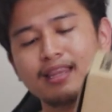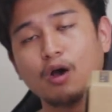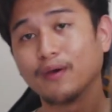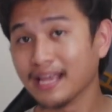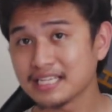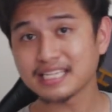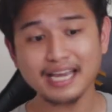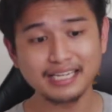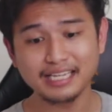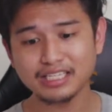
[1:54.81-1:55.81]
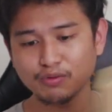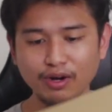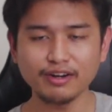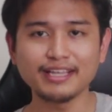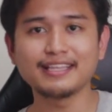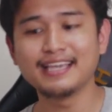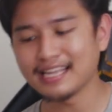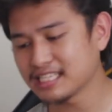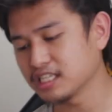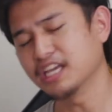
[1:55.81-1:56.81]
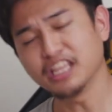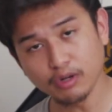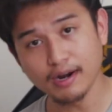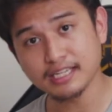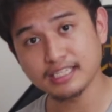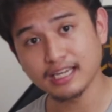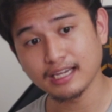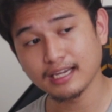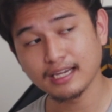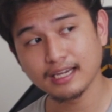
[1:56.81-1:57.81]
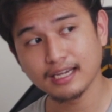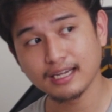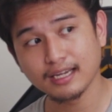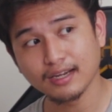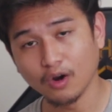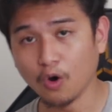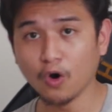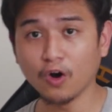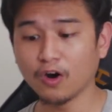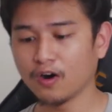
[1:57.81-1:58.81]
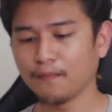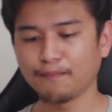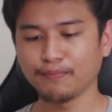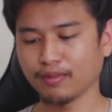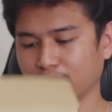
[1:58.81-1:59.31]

Now inside is where it gets interesting, or